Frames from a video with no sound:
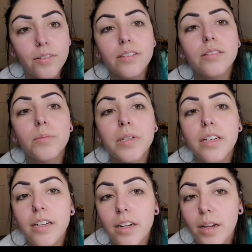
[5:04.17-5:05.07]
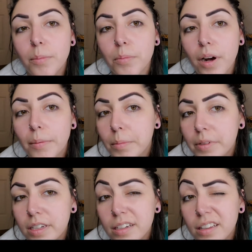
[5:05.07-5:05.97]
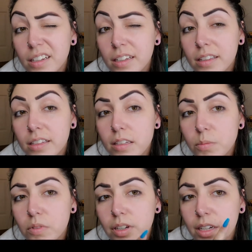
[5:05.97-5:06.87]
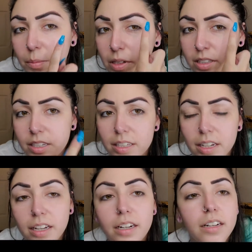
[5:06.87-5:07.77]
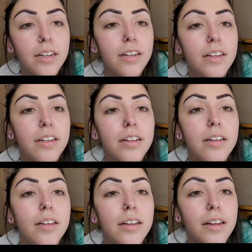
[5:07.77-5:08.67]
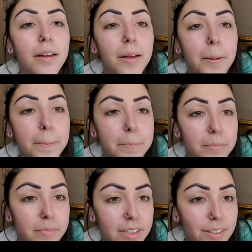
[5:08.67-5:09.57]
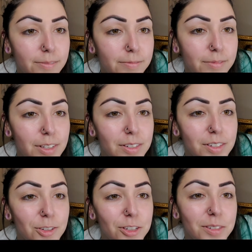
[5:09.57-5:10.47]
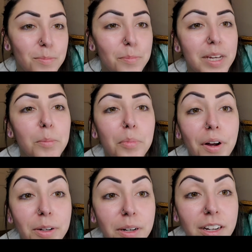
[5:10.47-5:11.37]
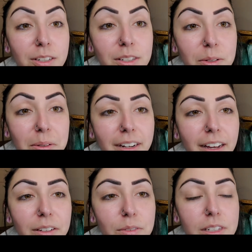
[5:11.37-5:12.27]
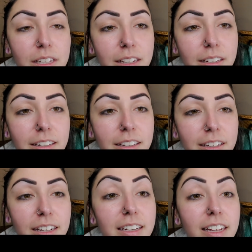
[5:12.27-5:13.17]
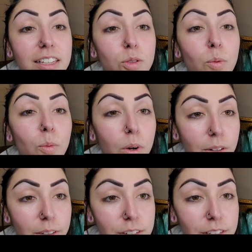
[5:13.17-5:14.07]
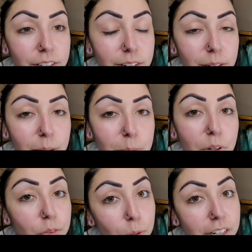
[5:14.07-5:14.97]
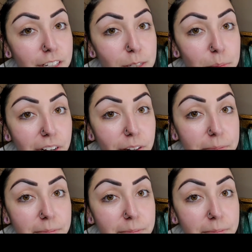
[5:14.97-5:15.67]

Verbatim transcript: a little bit. I'm probably going to thicken this boy up on this side. Um, but this is just mid-progress. You can kind of see it gets worse before it gets better.